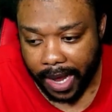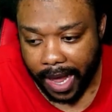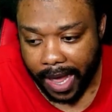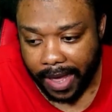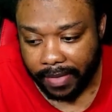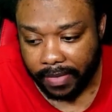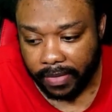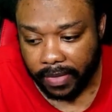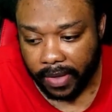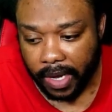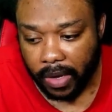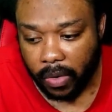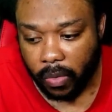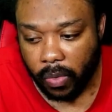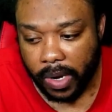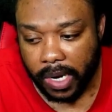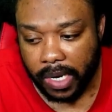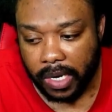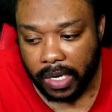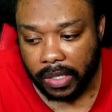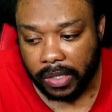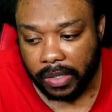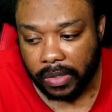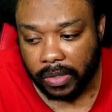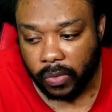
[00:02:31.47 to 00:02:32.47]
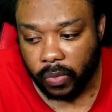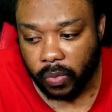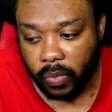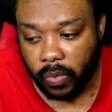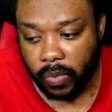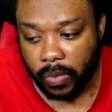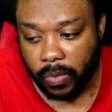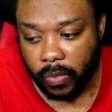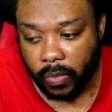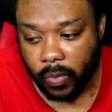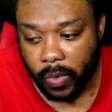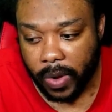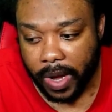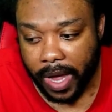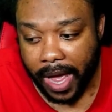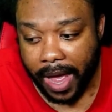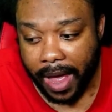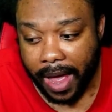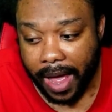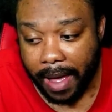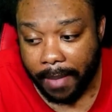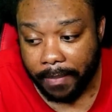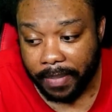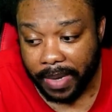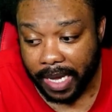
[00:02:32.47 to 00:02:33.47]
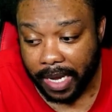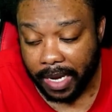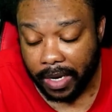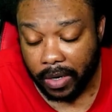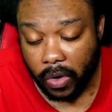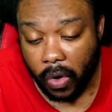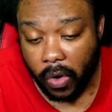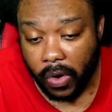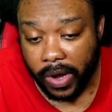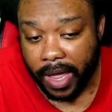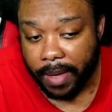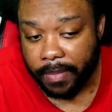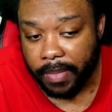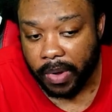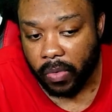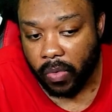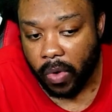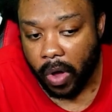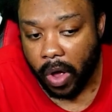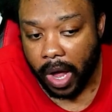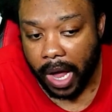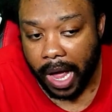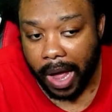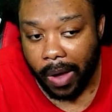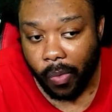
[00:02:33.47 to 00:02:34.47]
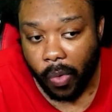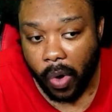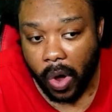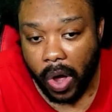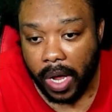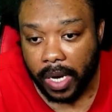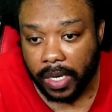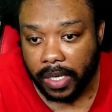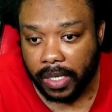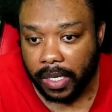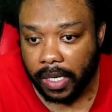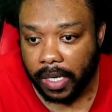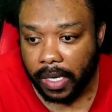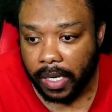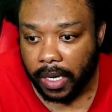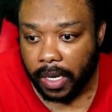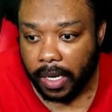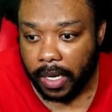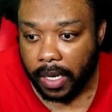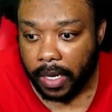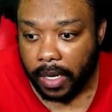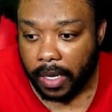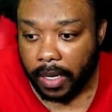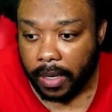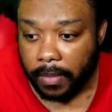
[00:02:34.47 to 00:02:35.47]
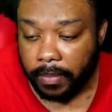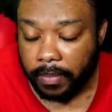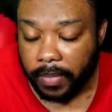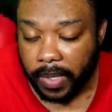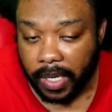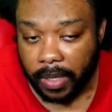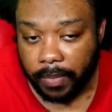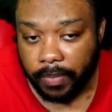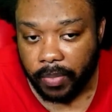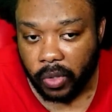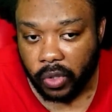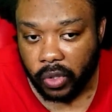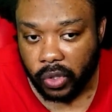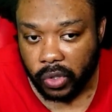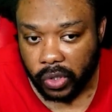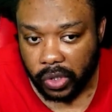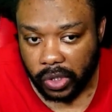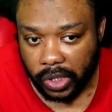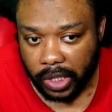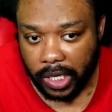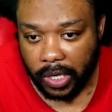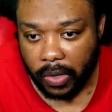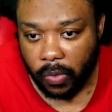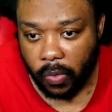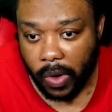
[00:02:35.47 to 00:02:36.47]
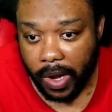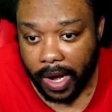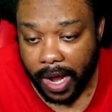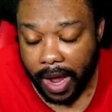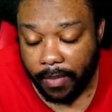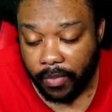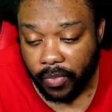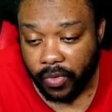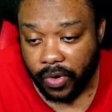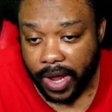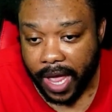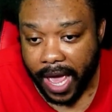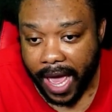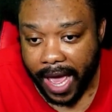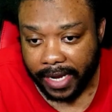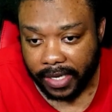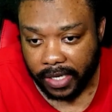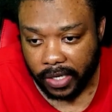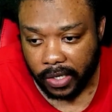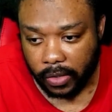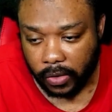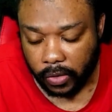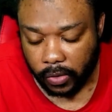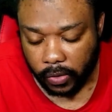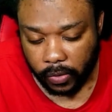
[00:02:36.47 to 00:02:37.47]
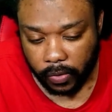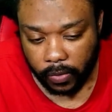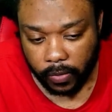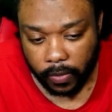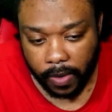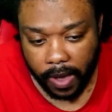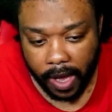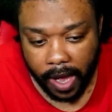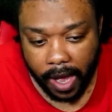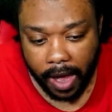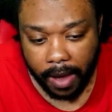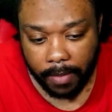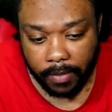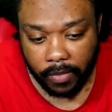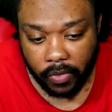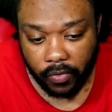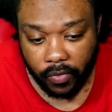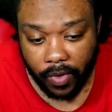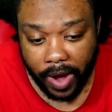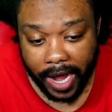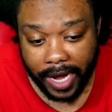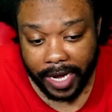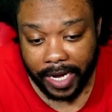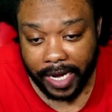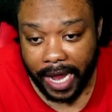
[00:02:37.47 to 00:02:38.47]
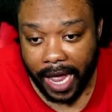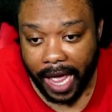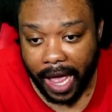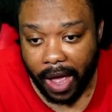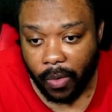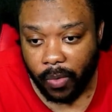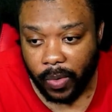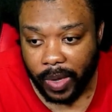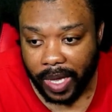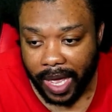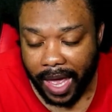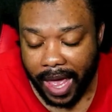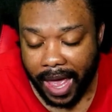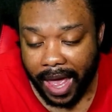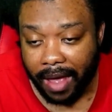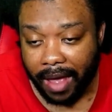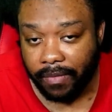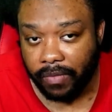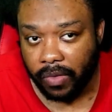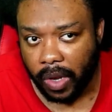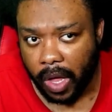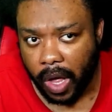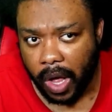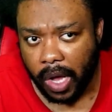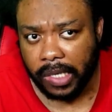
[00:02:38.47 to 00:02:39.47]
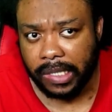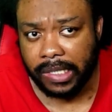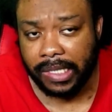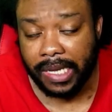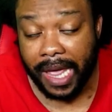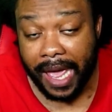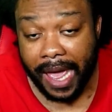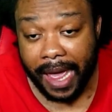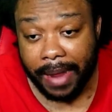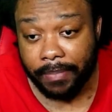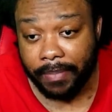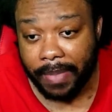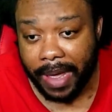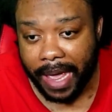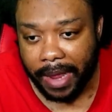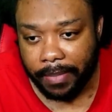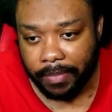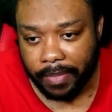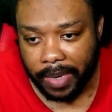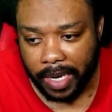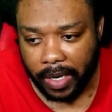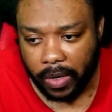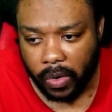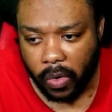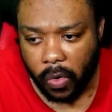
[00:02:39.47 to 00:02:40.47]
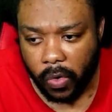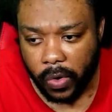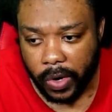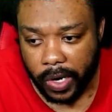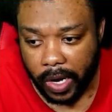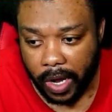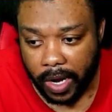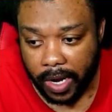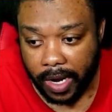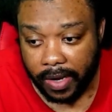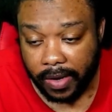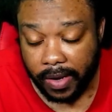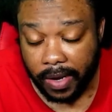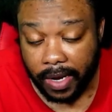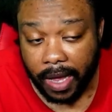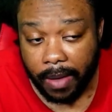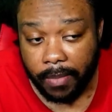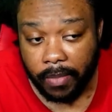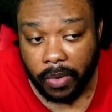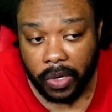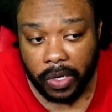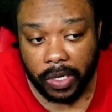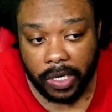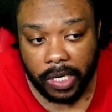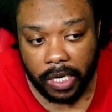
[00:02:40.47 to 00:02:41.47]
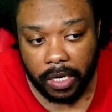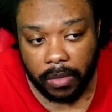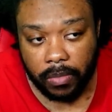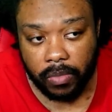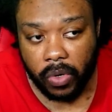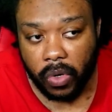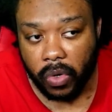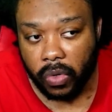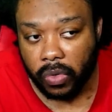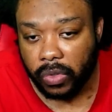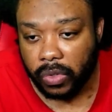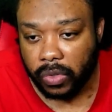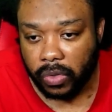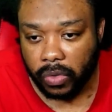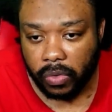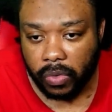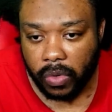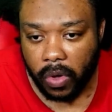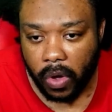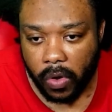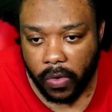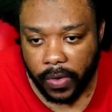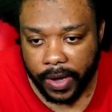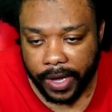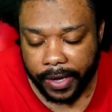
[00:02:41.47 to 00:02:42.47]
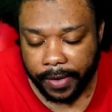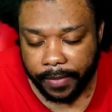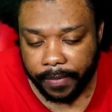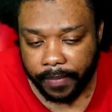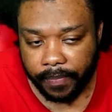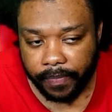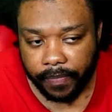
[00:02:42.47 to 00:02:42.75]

I think when the, I mean, don't get me wrong, I want people to see what I'm reacting to. Um, right now, we have Lost and Mad Men going on. I think I'm going to keep those two going.